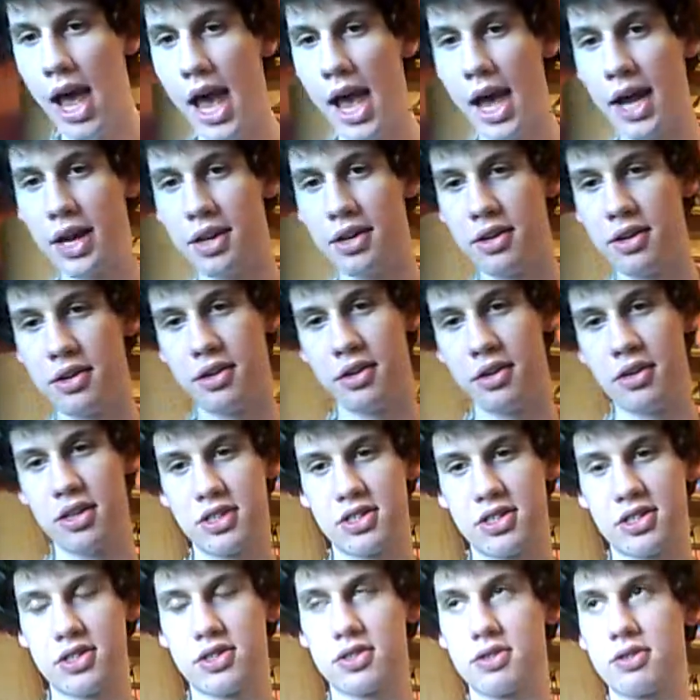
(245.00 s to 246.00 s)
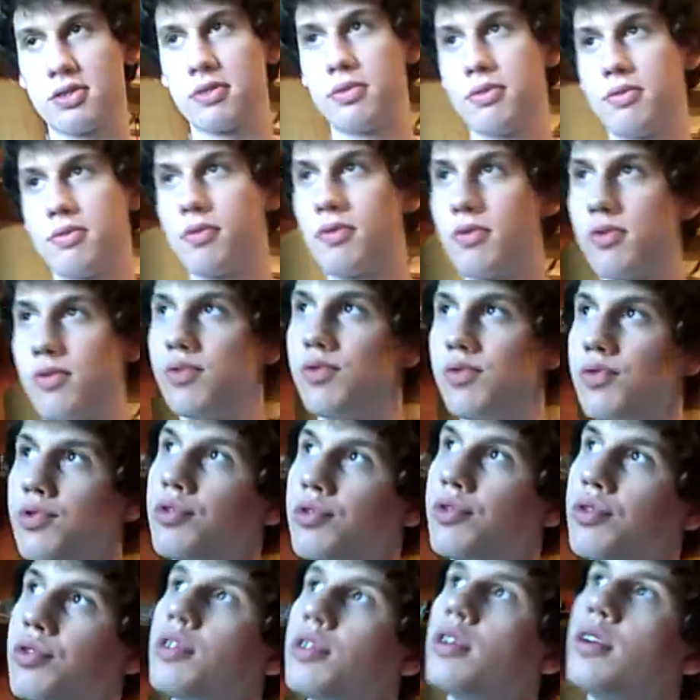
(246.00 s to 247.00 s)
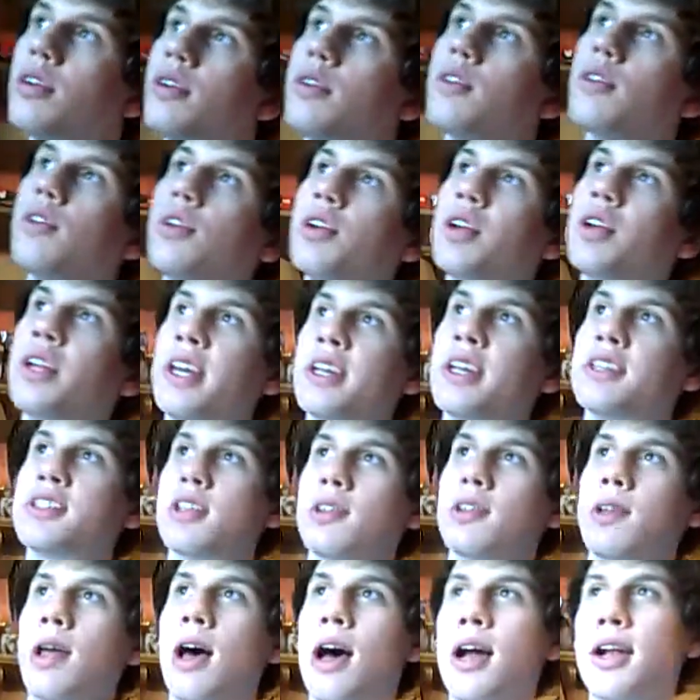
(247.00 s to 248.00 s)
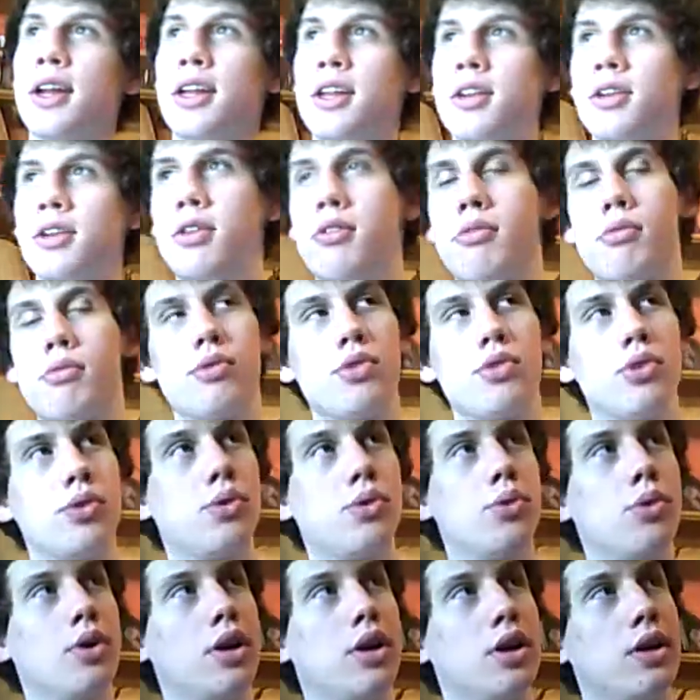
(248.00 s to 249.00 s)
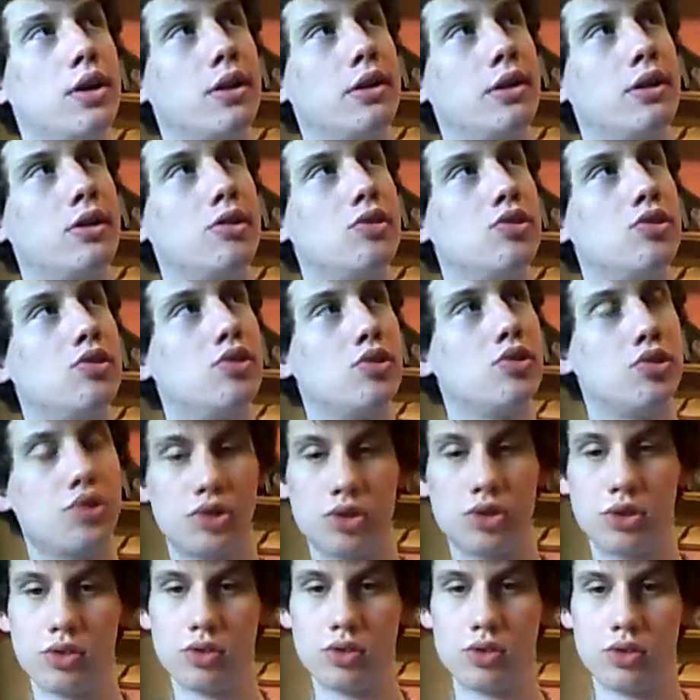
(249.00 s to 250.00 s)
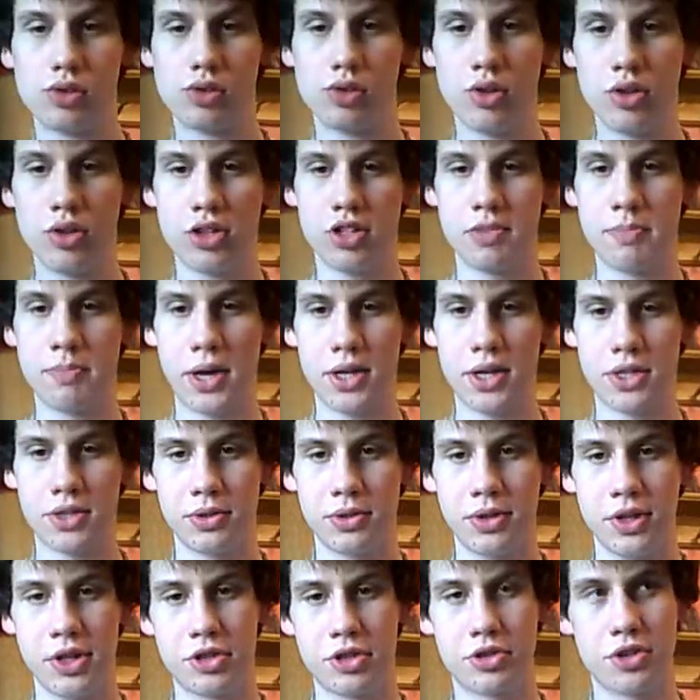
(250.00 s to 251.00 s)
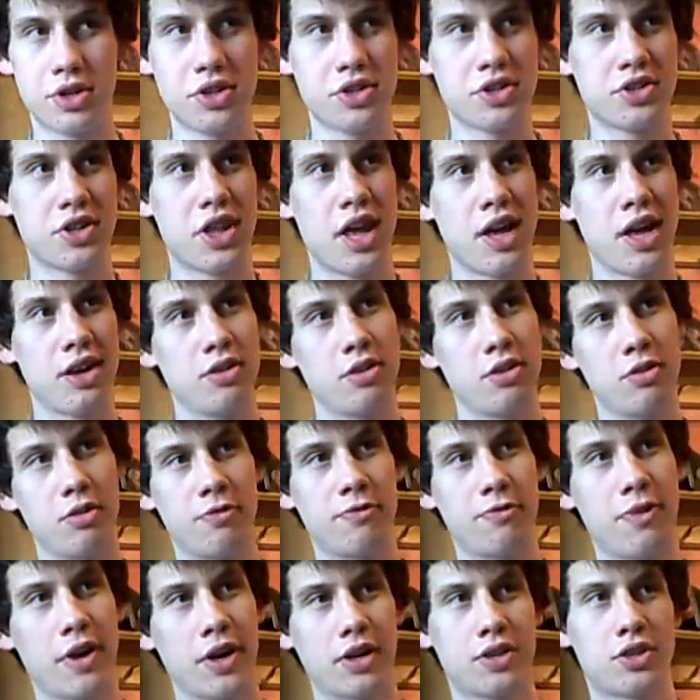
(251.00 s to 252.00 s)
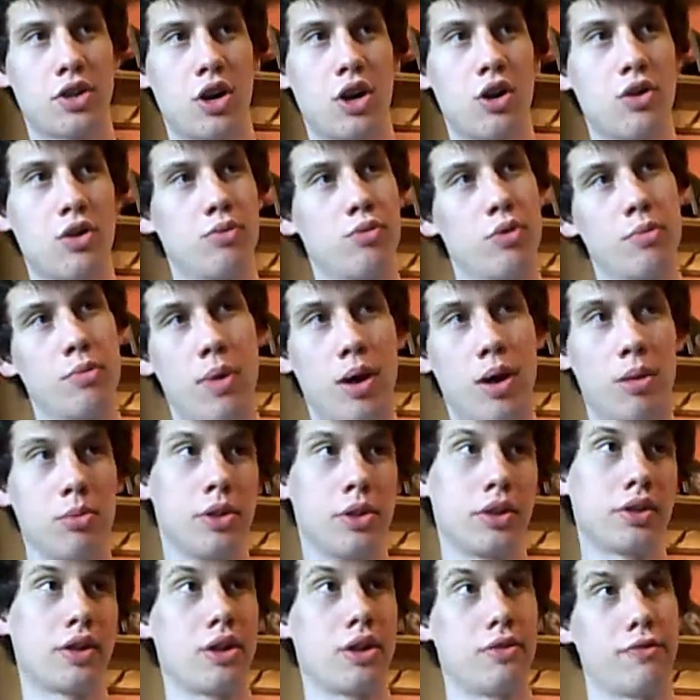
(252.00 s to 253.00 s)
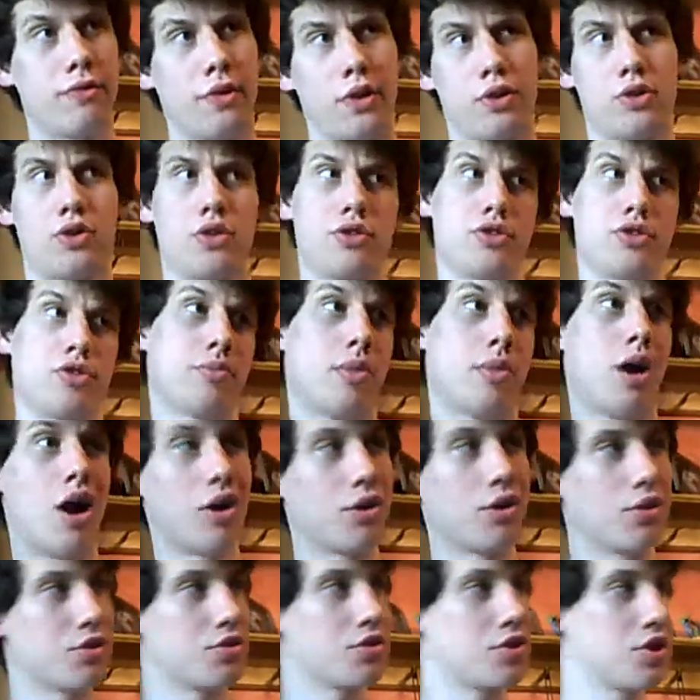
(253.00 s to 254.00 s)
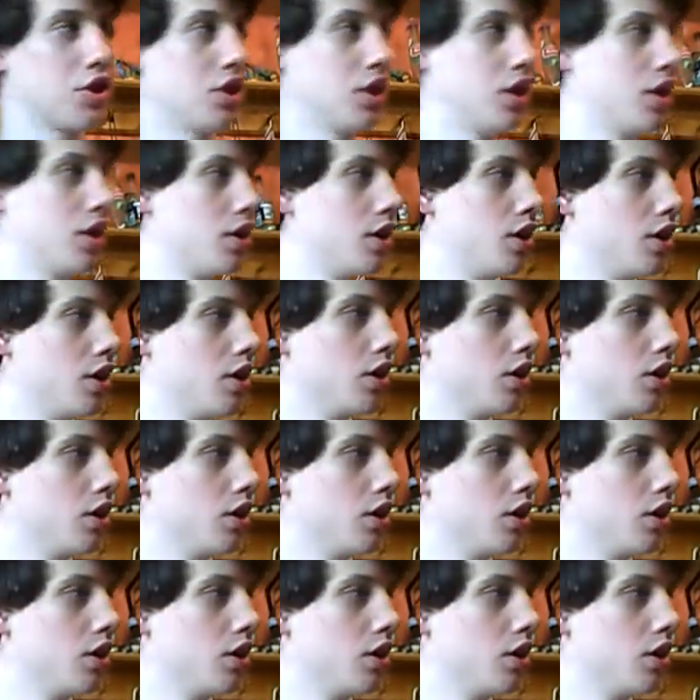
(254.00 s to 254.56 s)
And this gets allotted through the special interests that affect our republic, that affect our democracy.